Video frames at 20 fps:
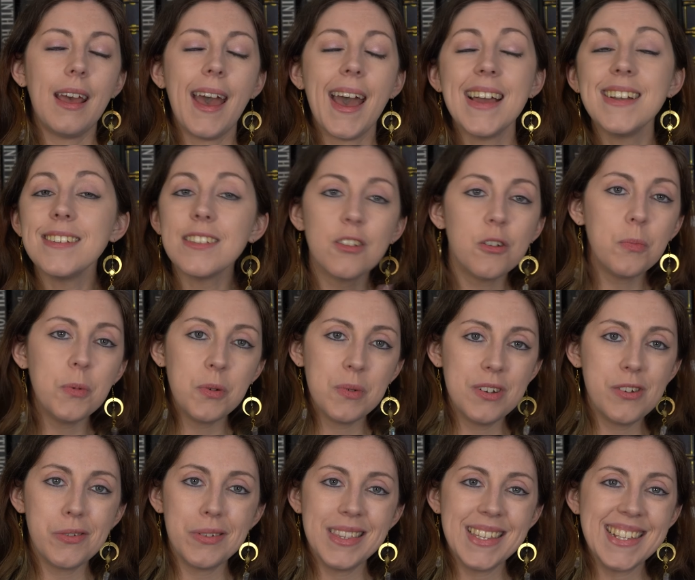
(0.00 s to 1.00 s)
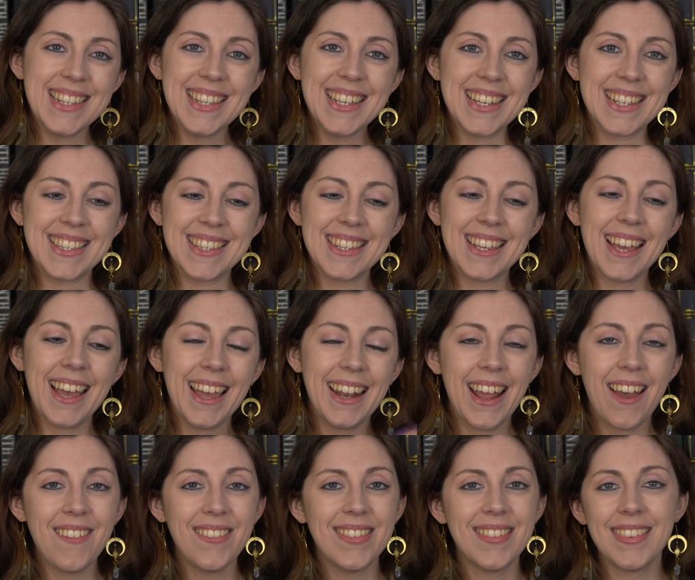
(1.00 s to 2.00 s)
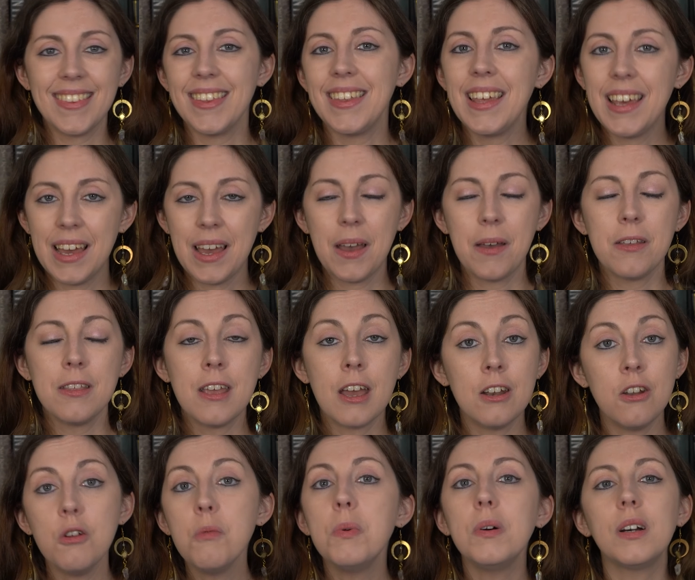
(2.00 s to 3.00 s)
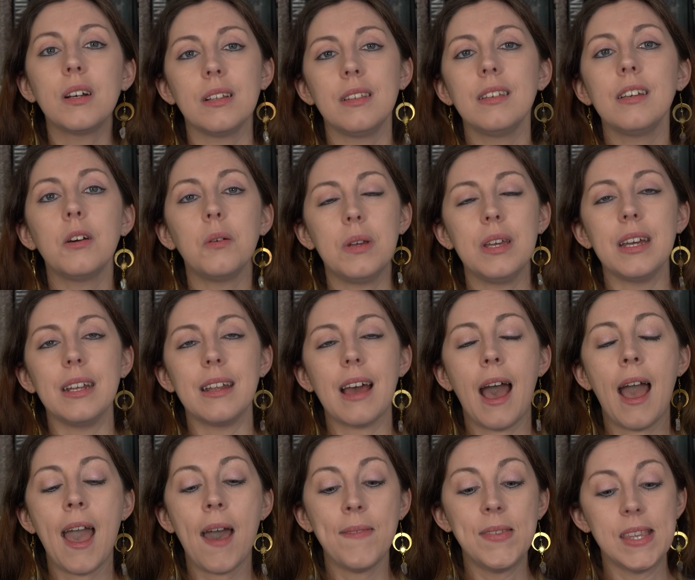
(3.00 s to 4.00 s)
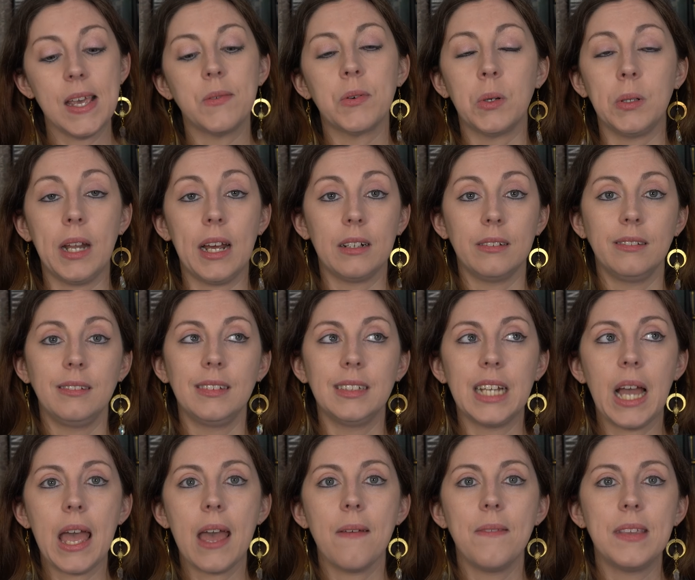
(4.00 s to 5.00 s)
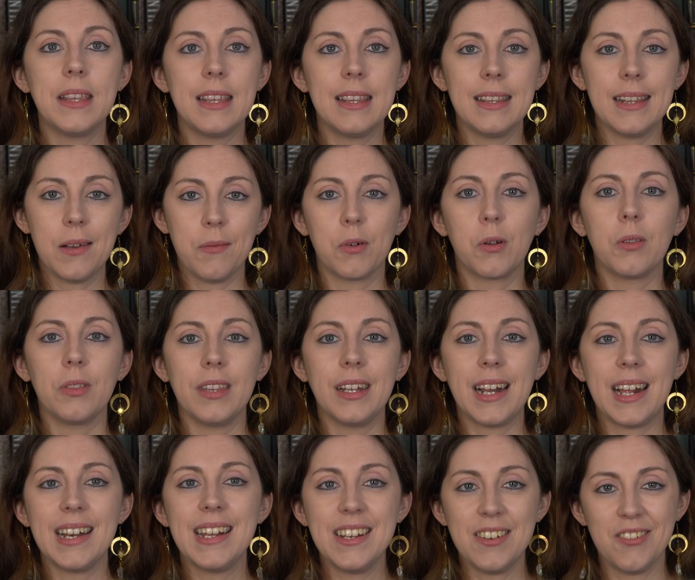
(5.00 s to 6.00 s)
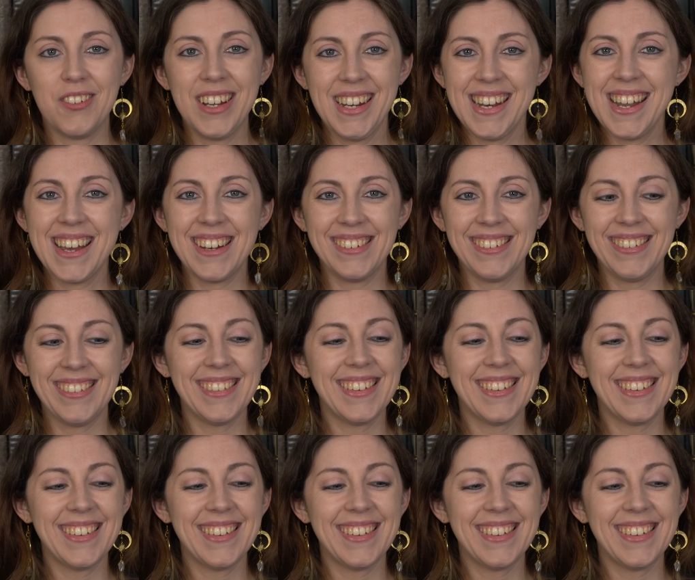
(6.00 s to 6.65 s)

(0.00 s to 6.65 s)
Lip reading: I just hope you enjoyed this list and have a new book to go get. I have several now. I have several that I need to read now.